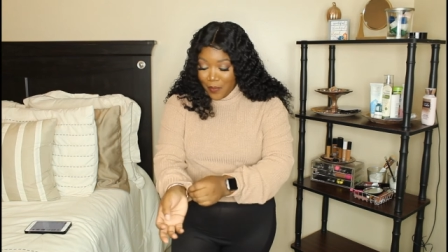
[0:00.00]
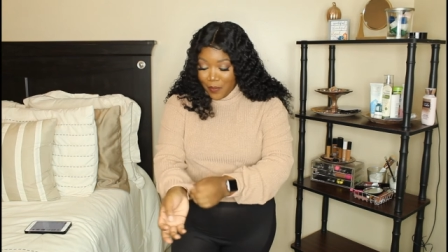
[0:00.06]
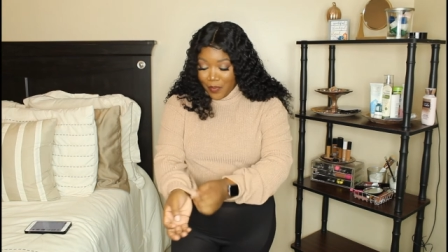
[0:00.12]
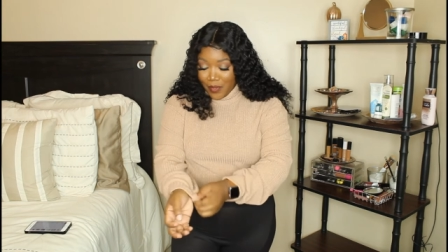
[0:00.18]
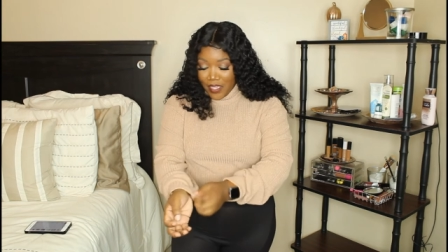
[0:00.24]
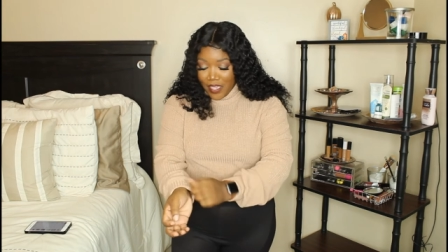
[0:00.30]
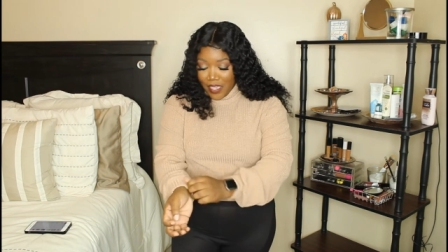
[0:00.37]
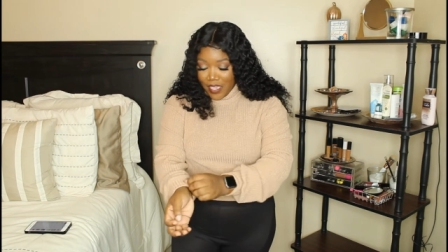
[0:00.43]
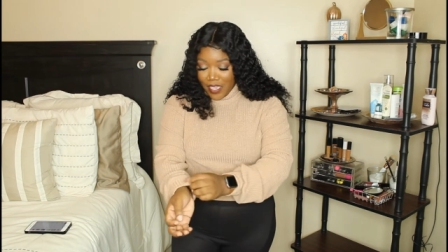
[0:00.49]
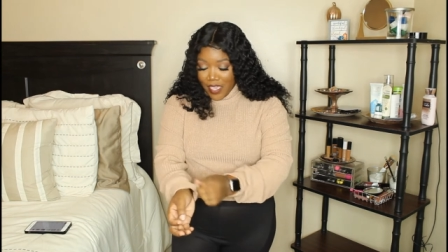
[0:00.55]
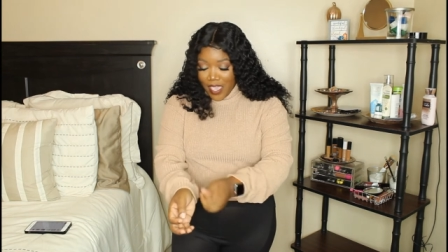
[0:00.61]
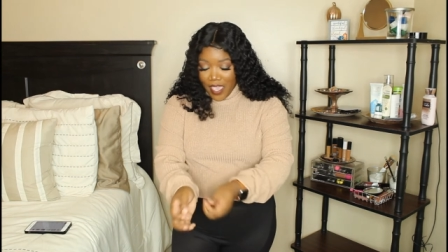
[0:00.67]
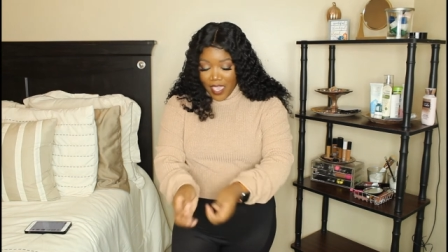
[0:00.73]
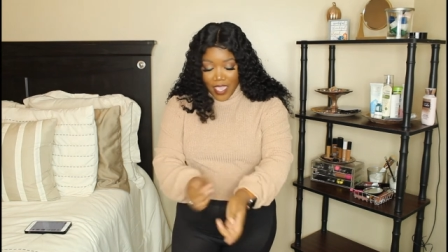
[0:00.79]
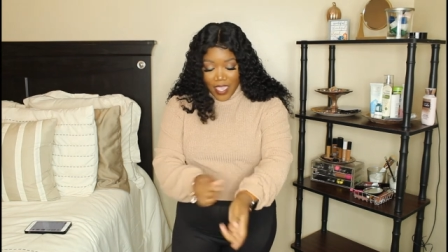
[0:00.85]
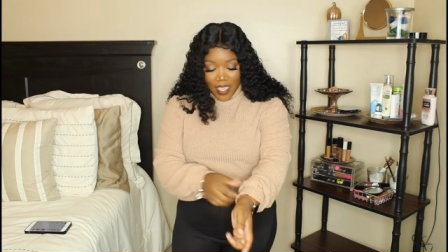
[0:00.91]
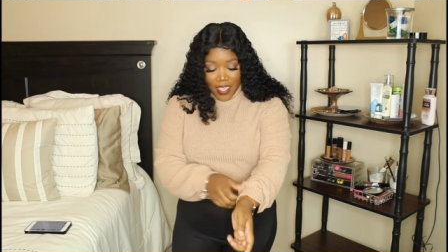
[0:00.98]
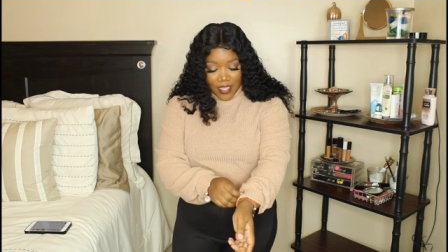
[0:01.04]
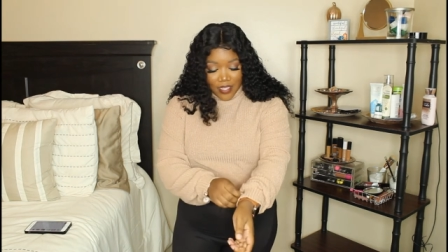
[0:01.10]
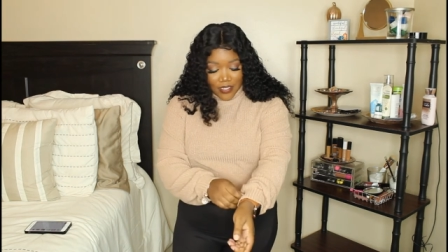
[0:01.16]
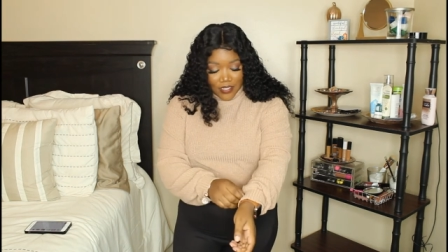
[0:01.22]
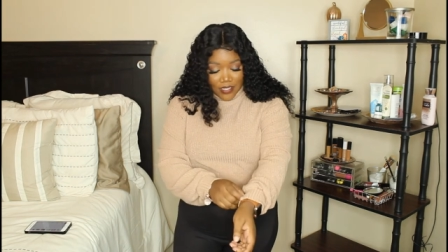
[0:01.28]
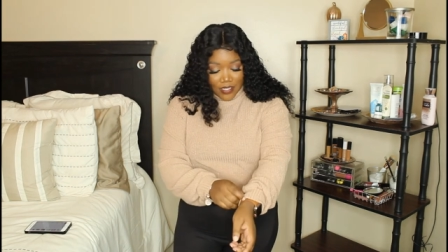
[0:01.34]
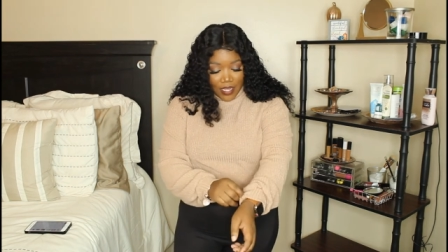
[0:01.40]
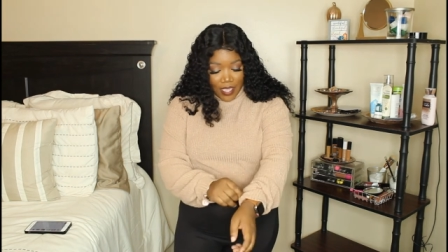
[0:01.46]
But it
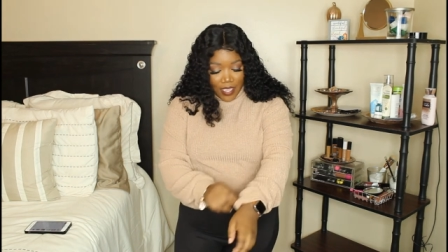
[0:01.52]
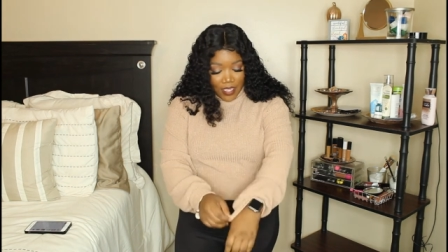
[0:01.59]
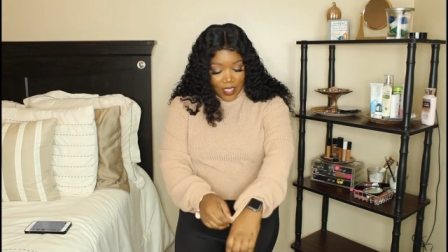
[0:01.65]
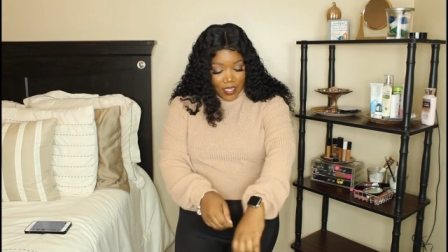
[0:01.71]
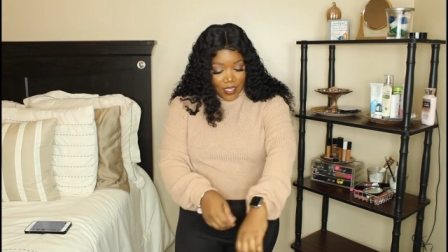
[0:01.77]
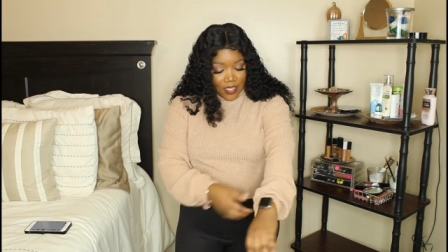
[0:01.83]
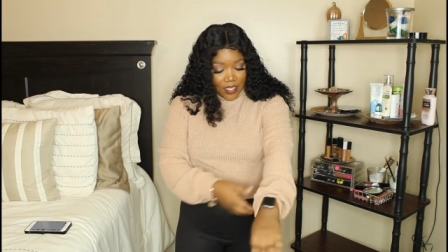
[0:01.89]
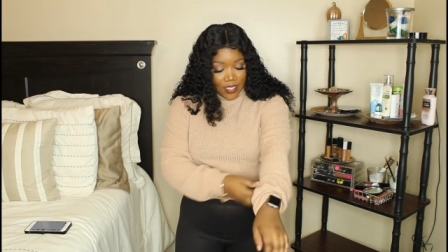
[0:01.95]
has like